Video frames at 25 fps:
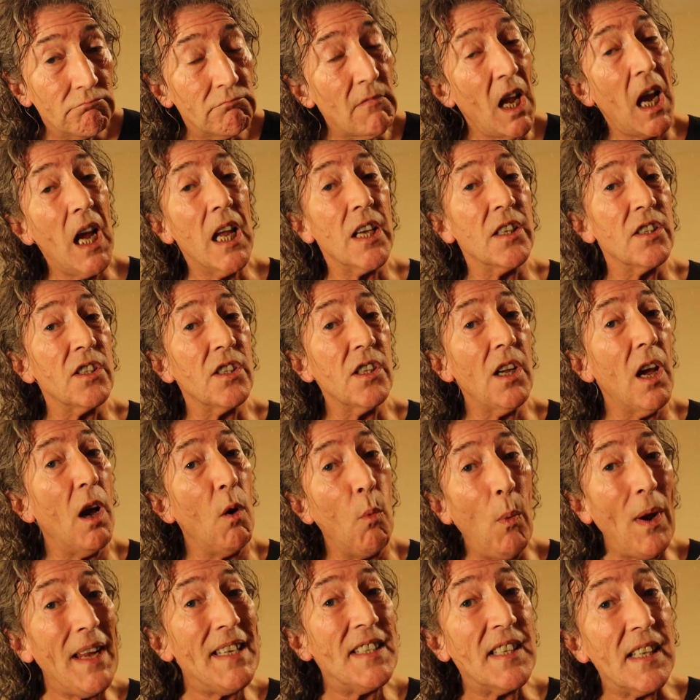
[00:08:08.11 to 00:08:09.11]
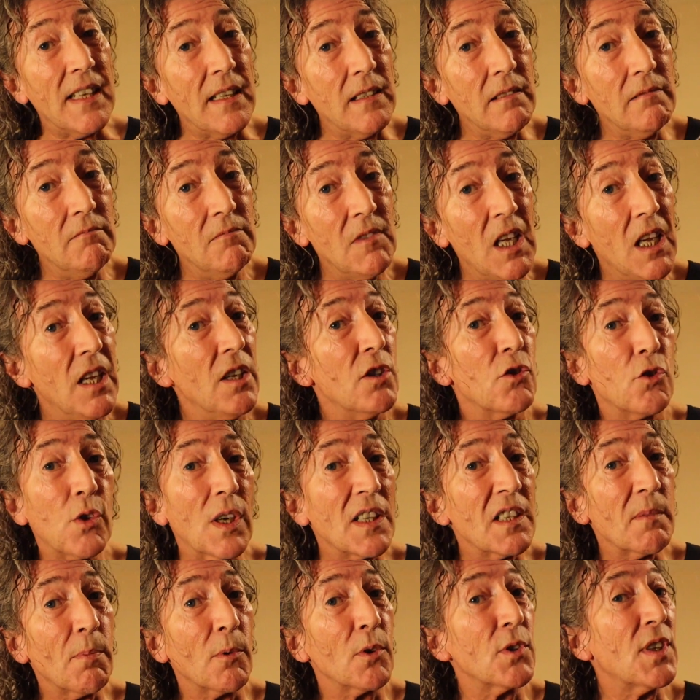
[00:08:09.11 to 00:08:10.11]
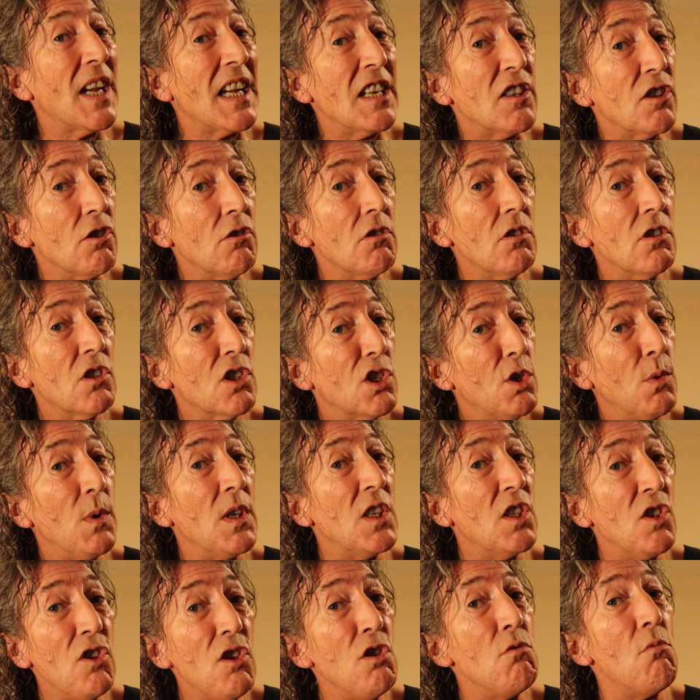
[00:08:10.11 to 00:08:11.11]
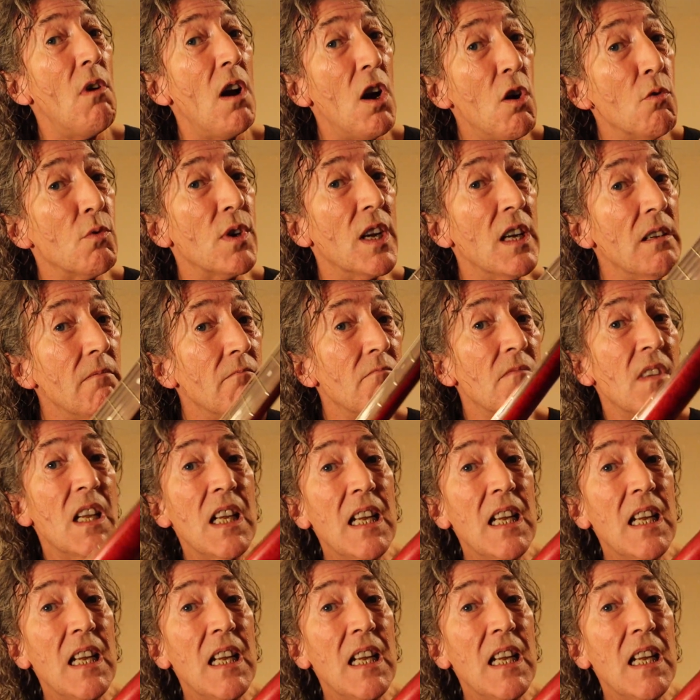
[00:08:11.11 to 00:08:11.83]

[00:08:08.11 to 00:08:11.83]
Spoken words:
and awaiting transportation to its new owner,